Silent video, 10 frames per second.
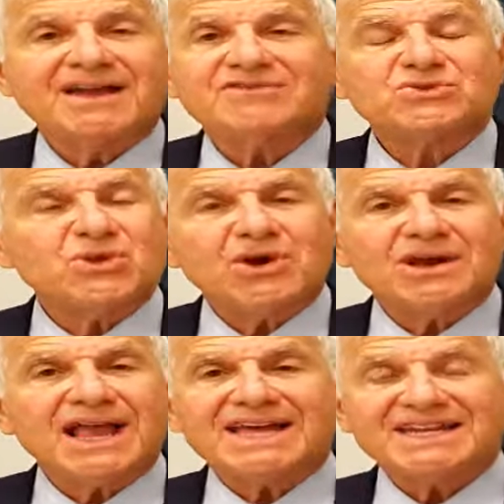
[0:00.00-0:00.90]
I have
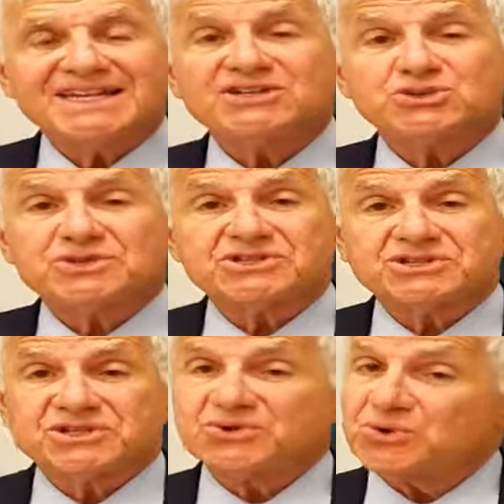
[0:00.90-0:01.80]
long had an
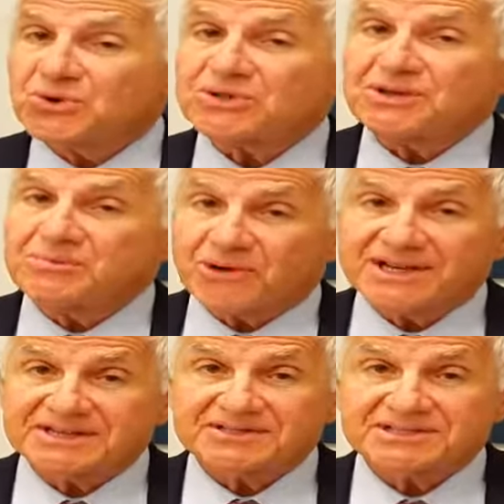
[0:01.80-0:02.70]
interest in early
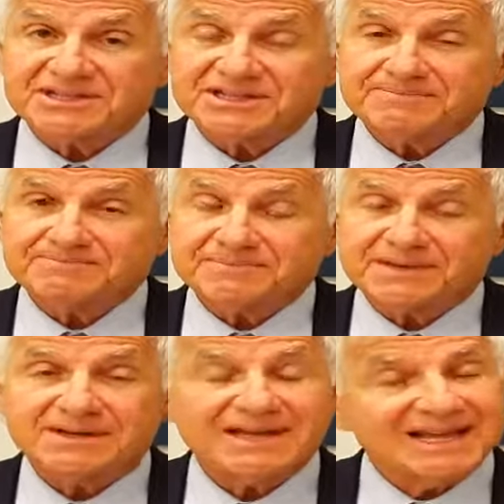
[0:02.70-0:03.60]
pregnancy
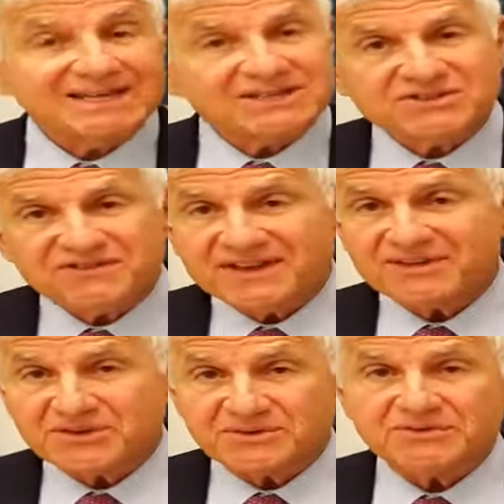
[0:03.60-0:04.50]
uh, and its
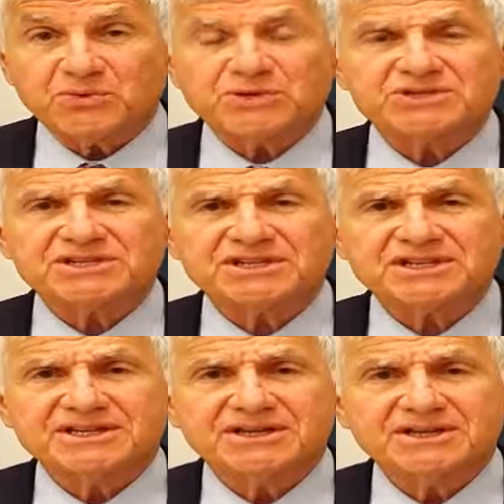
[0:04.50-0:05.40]
failure,
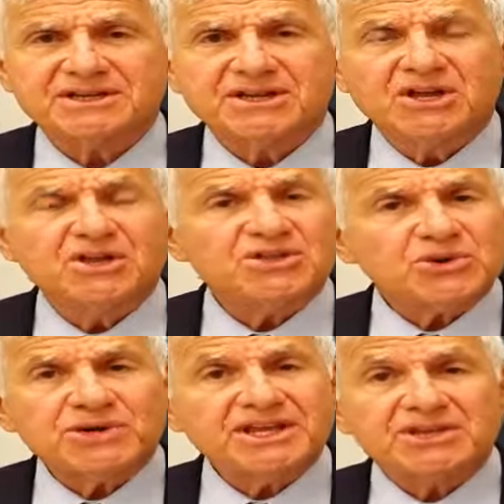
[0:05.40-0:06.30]
unfortunately.
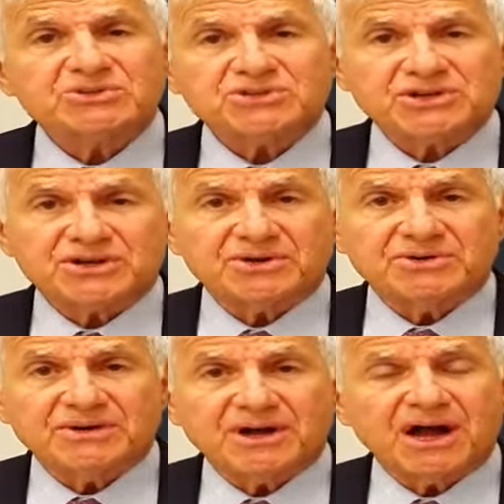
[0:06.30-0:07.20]
thirty years ago,
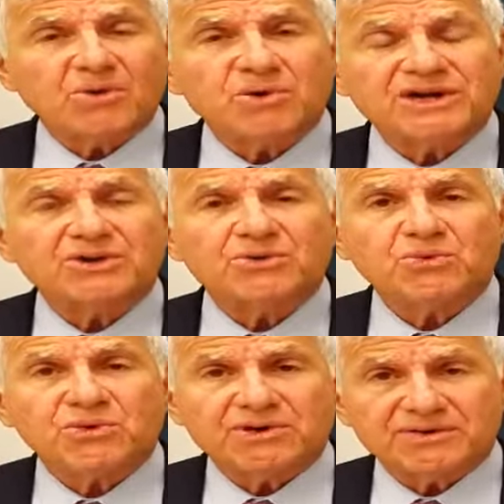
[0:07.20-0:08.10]
I won an
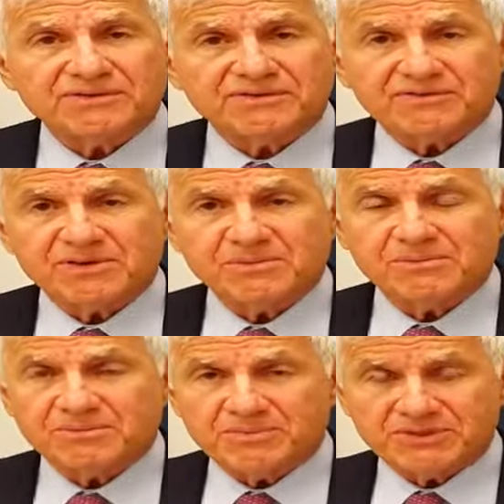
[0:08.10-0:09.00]
award
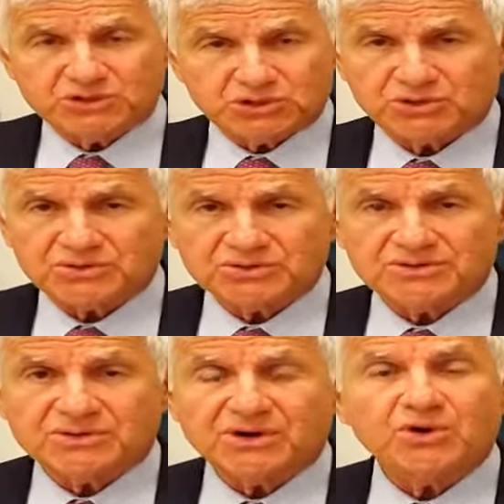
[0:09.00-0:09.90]
from the
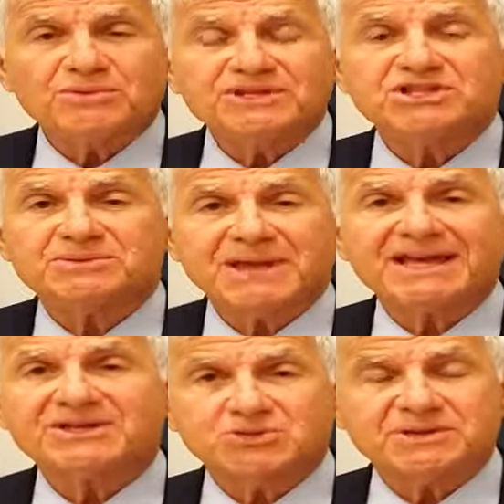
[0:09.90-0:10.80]
journal O B G
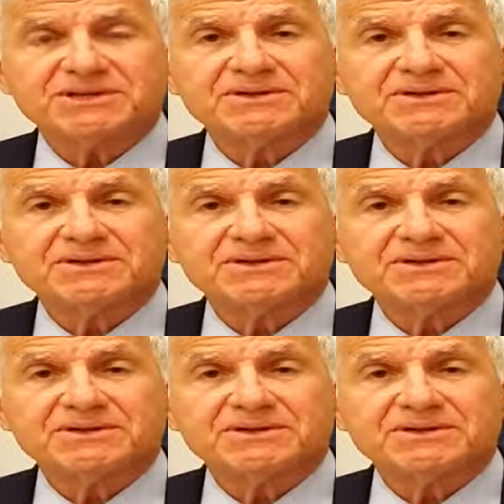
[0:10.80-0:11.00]
Management